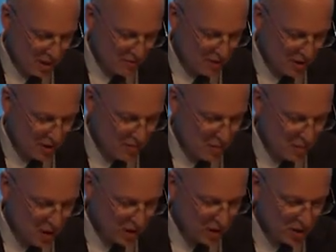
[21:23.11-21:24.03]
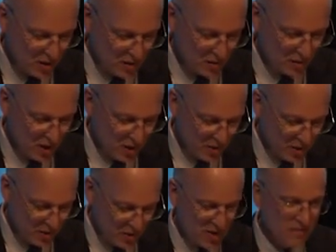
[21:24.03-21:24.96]
even millions of
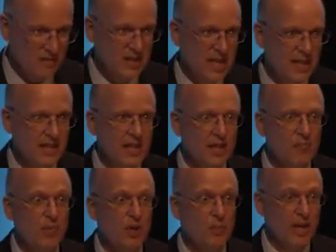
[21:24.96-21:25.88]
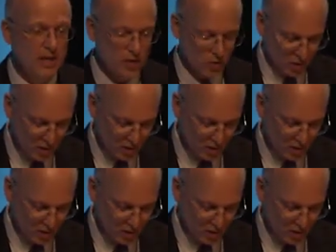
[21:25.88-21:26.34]
years of daily perpetual